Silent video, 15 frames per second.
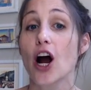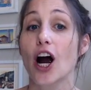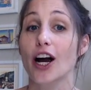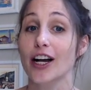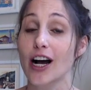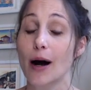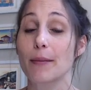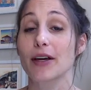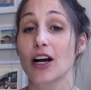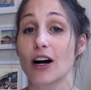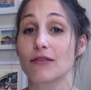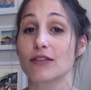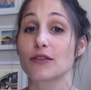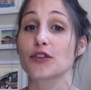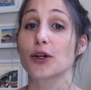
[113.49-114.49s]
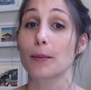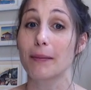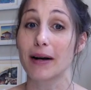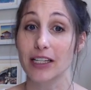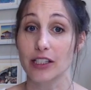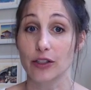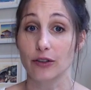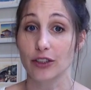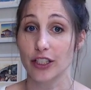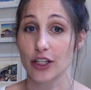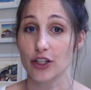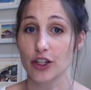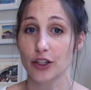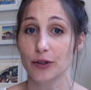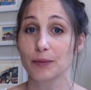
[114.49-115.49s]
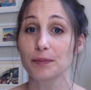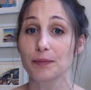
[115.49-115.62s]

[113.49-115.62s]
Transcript: are coming off of your muscle tissue.